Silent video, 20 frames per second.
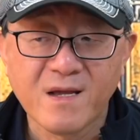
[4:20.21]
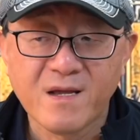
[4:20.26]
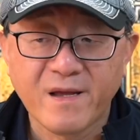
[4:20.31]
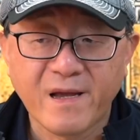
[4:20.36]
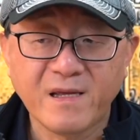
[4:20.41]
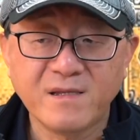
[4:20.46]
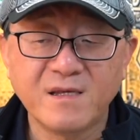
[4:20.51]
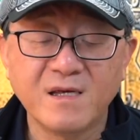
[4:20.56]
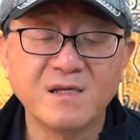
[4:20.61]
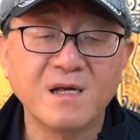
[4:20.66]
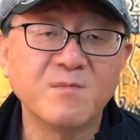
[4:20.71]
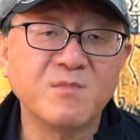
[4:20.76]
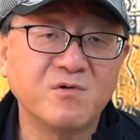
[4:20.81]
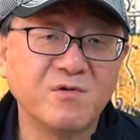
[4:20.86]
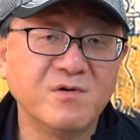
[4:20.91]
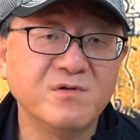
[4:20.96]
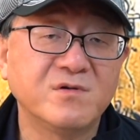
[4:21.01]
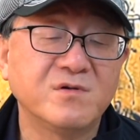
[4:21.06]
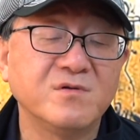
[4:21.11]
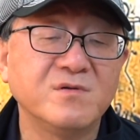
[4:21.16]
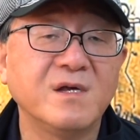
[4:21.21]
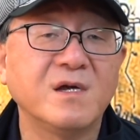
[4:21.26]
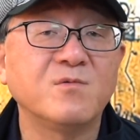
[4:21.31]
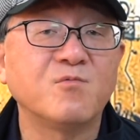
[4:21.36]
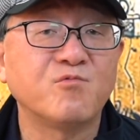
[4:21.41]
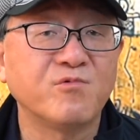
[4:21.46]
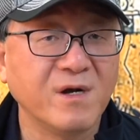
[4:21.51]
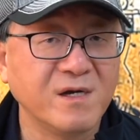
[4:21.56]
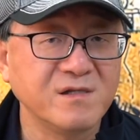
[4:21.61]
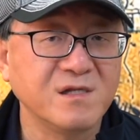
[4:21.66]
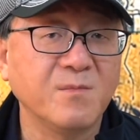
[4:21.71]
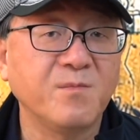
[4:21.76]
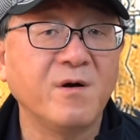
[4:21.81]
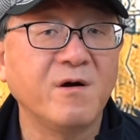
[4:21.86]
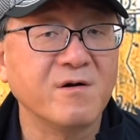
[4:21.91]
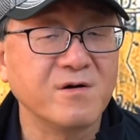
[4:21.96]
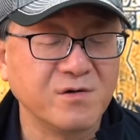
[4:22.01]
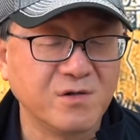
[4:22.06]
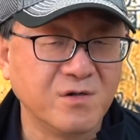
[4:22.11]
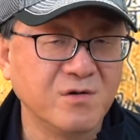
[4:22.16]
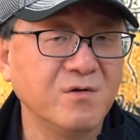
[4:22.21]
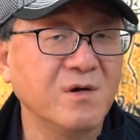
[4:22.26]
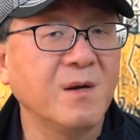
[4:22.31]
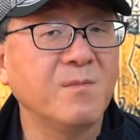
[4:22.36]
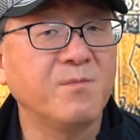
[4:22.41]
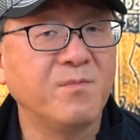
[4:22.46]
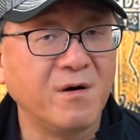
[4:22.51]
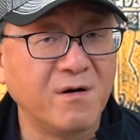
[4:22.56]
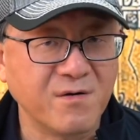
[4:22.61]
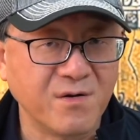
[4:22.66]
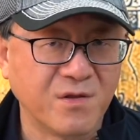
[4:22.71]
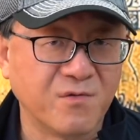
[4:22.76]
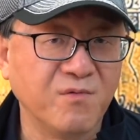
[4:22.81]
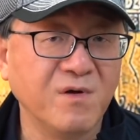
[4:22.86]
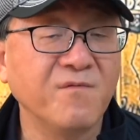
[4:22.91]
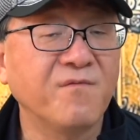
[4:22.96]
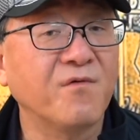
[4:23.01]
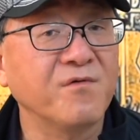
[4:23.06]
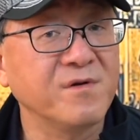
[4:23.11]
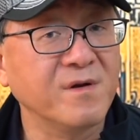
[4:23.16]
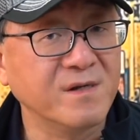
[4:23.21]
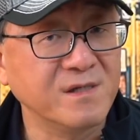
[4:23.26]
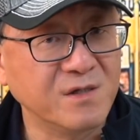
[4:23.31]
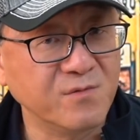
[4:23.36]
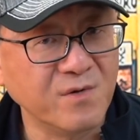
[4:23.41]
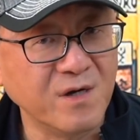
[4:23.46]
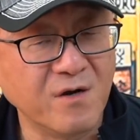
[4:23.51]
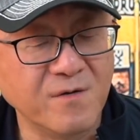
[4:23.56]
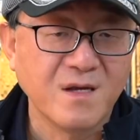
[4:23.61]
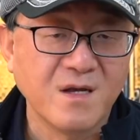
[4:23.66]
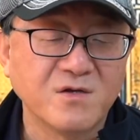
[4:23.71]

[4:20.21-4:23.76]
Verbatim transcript: And then I'm going to then run the part two and part three for you as well.